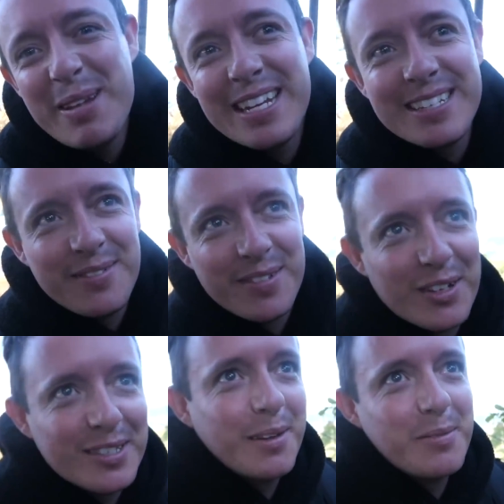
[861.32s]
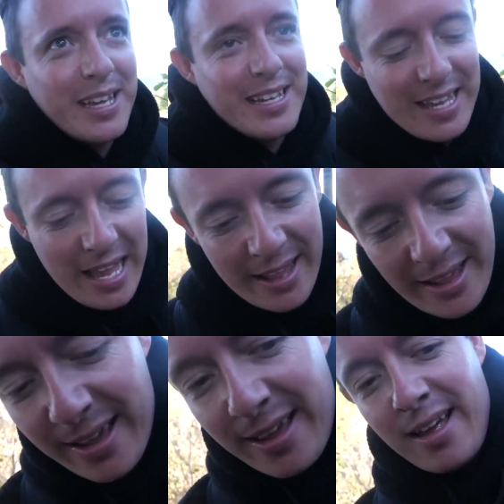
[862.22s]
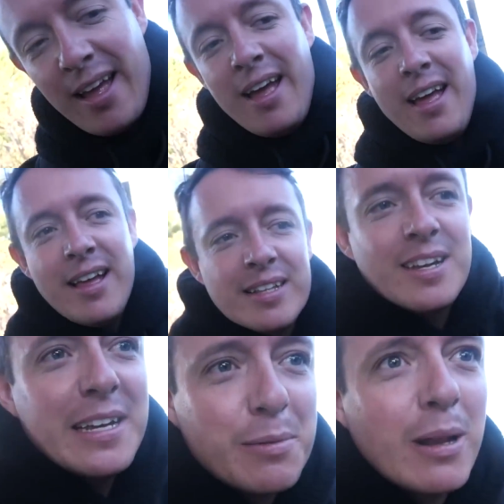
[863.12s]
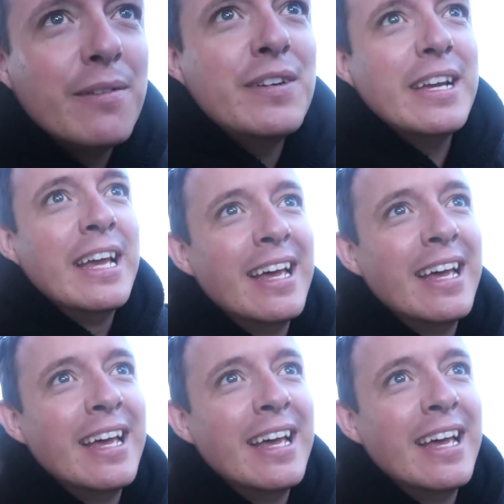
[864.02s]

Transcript: minutes of non-stop stairs. Thais would love it.